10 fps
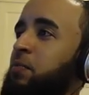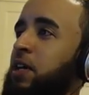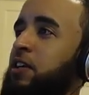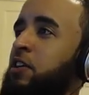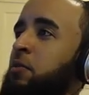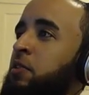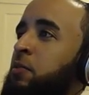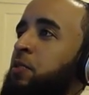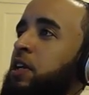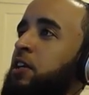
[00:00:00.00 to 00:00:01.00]
But you're
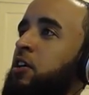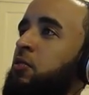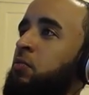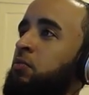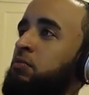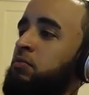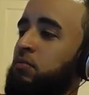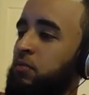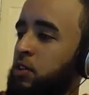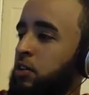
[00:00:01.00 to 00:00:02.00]
pretty dope.
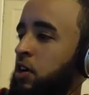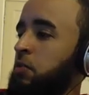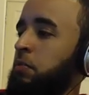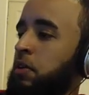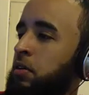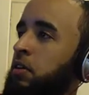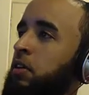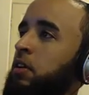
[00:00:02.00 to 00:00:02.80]
You're dope, bro.